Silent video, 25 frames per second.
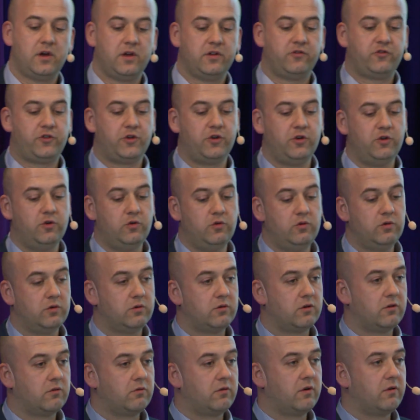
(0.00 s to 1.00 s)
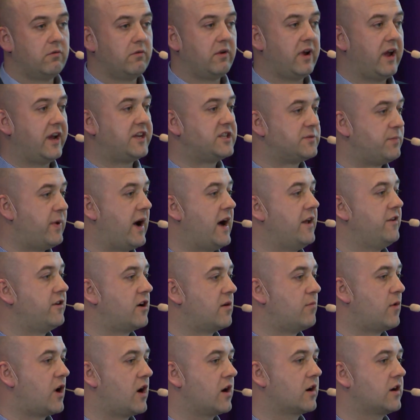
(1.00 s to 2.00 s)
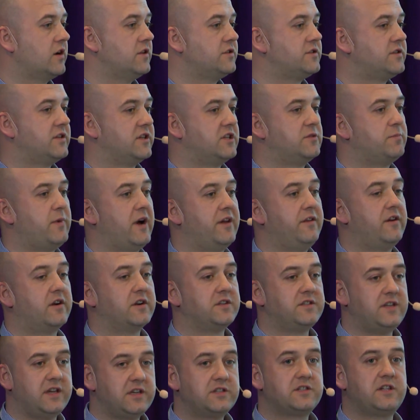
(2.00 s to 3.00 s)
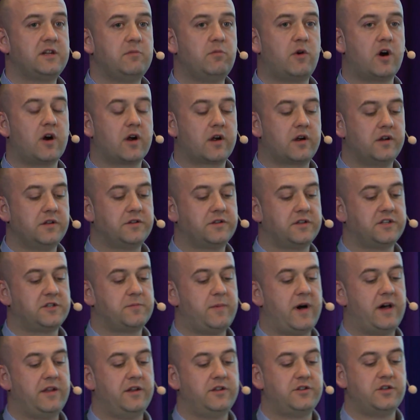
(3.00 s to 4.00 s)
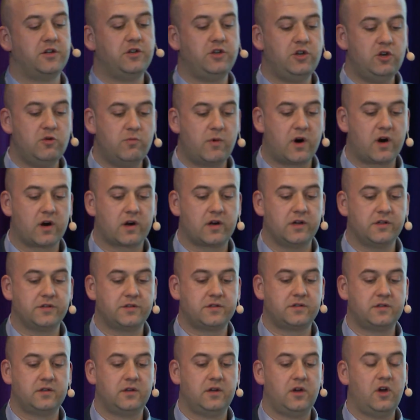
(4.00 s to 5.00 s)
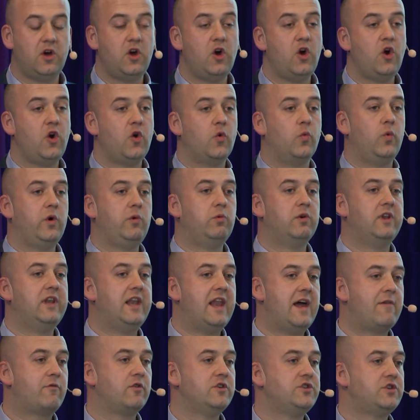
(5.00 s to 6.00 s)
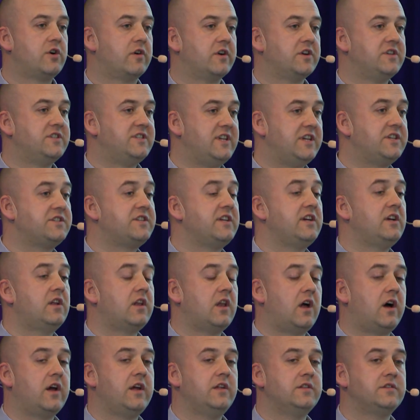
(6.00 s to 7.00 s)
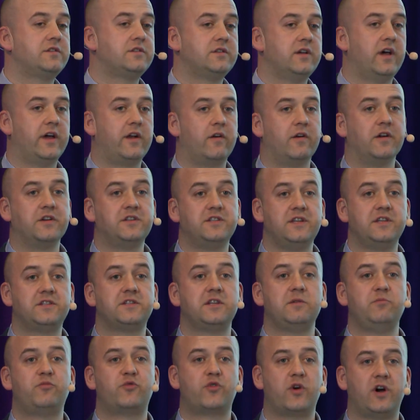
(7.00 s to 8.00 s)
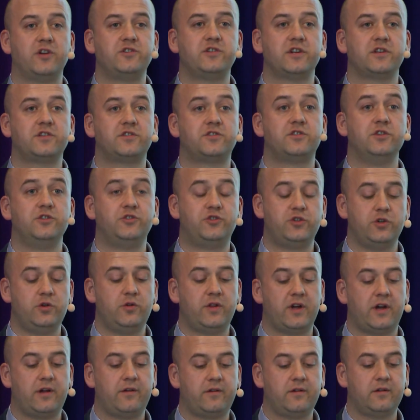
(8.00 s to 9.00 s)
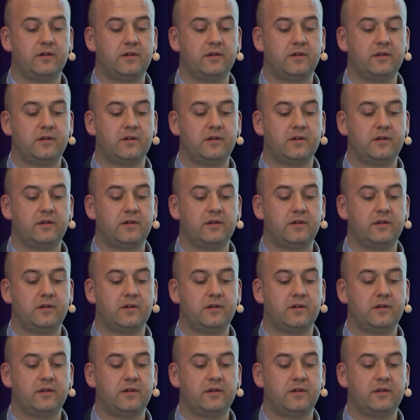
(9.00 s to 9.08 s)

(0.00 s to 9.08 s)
to expand our markets, expand our existing markets, expand into new markets. We will leverage our existing clients and our existing projects to do that.